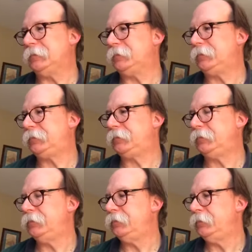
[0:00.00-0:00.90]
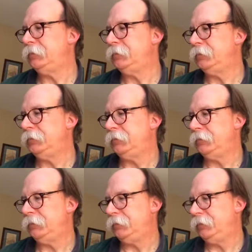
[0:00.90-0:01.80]

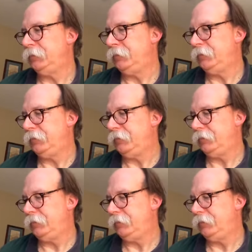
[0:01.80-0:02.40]
Nothing is said.